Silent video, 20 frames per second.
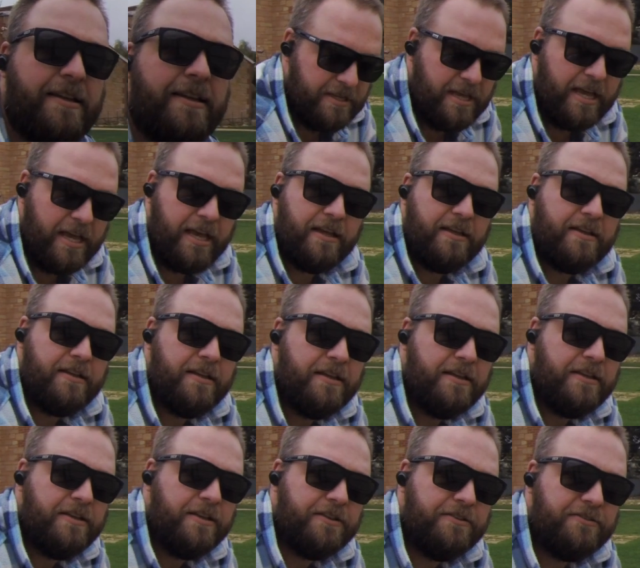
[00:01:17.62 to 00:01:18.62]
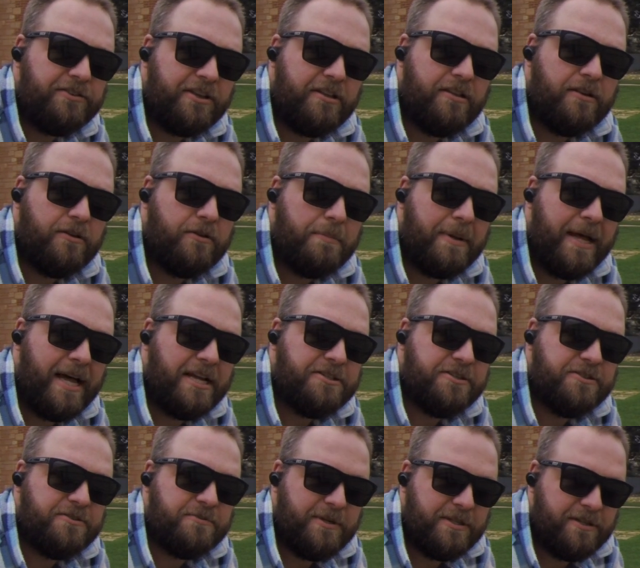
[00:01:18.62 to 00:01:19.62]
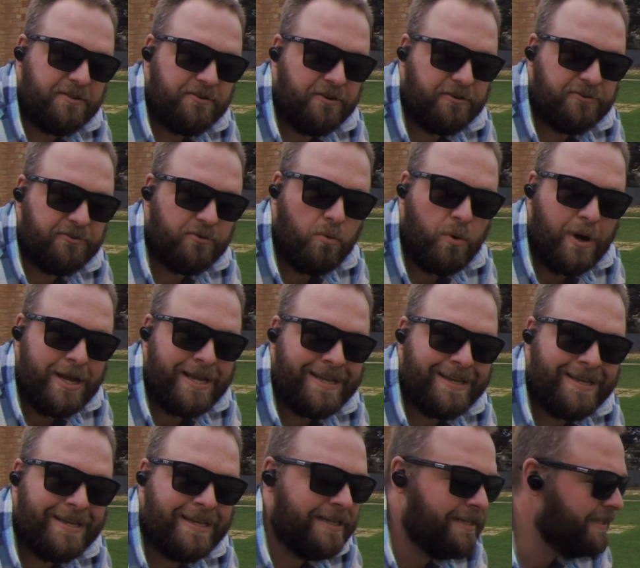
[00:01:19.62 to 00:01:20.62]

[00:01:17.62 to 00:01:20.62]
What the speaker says: Yeah, you can see the little patches where the dogs are weeing.